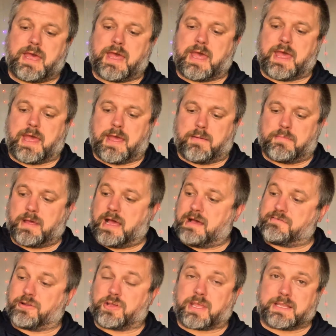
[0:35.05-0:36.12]

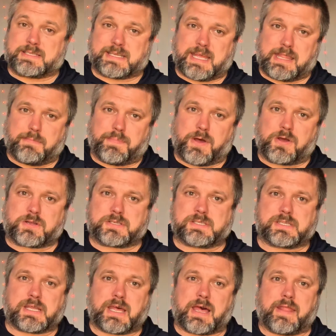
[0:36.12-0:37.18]
have a look inside the box,